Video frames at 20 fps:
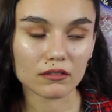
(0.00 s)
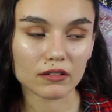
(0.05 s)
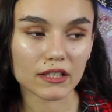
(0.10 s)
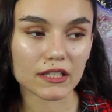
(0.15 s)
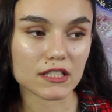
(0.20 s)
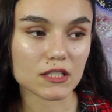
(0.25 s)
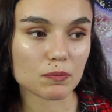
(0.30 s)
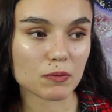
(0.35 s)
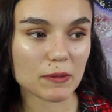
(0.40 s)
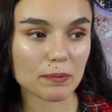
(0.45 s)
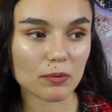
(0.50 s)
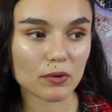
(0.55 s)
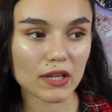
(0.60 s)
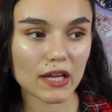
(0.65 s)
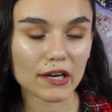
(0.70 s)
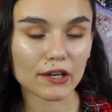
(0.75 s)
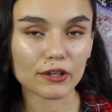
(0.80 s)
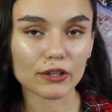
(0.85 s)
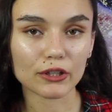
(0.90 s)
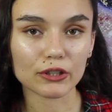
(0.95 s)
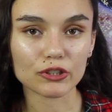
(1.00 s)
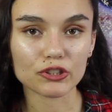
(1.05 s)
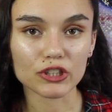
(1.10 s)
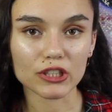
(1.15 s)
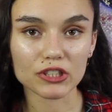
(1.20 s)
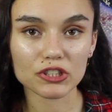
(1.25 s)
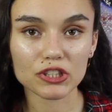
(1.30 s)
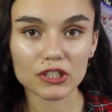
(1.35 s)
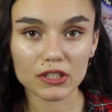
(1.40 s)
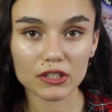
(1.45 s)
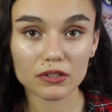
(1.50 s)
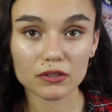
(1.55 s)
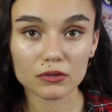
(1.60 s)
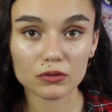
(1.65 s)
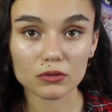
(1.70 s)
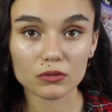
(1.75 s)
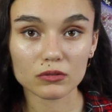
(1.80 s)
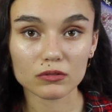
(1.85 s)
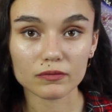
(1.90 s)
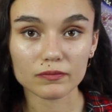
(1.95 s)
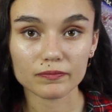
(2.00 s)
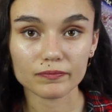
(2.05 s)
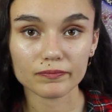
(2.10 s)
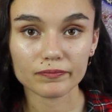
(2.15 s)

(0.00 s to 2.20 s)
It's people that are judging you